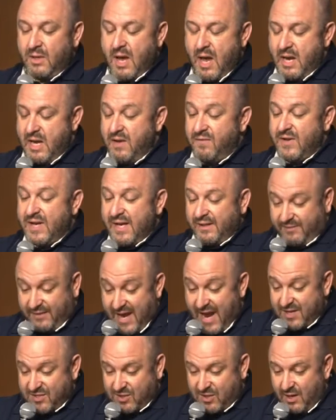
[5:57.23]
and even a
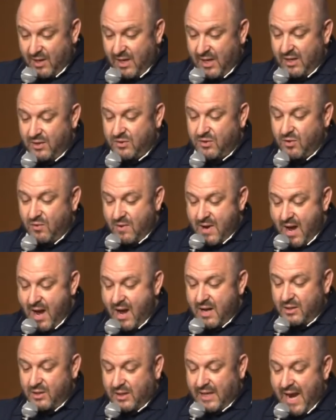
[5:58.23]
destiny do
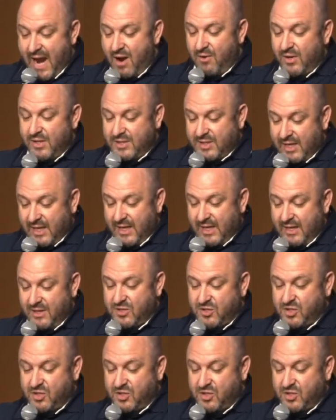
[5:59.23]
not guarantee